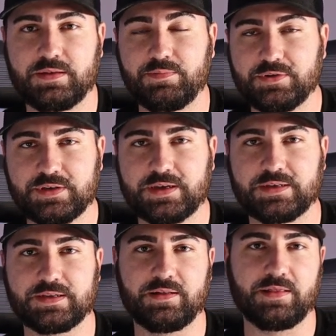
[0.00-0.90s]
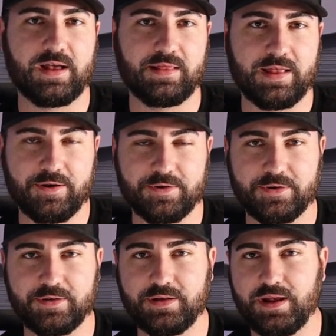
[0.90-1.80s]
The music is a lot
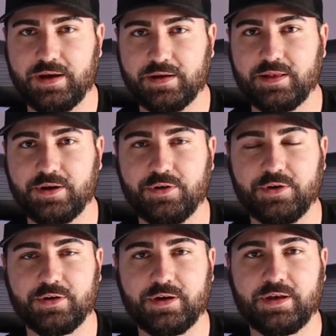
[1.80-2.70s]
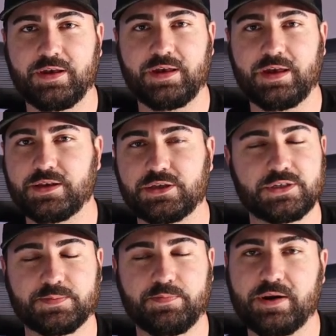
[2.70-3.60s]
louder, a lot clearer, and
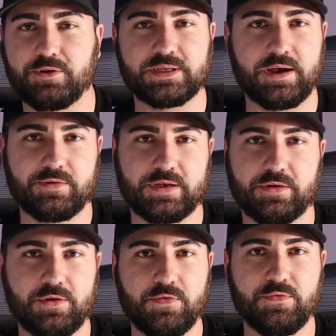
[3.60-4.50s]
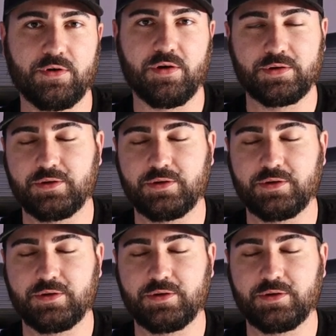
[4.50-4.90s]
just better sounding overall.